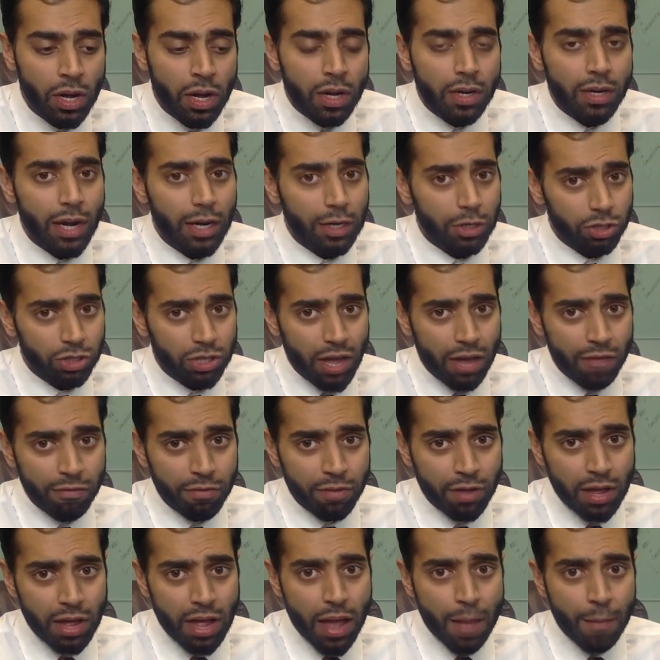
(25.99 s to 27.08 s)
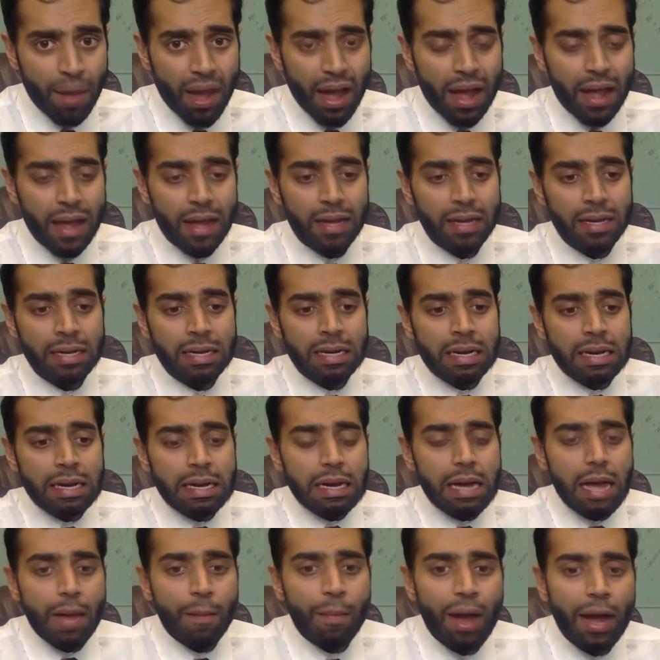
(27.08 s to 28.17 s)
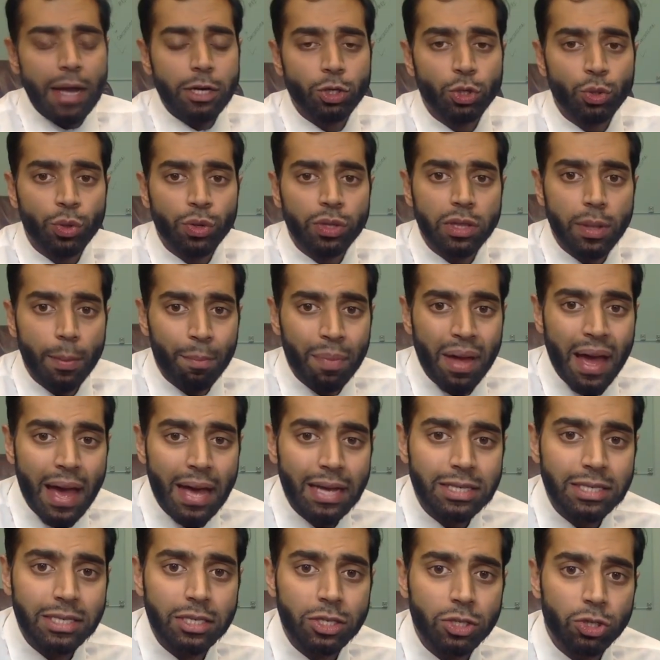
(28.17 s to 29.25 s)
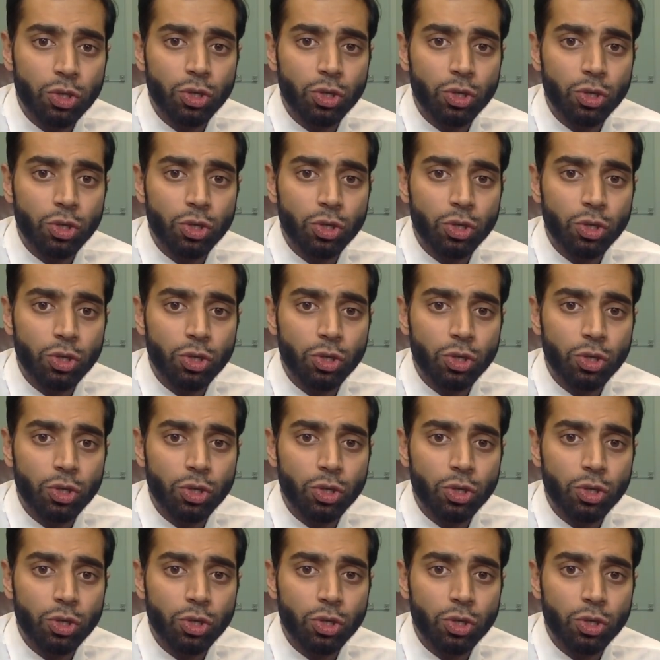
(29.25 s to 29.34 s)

Dr. Safi, am I doing the best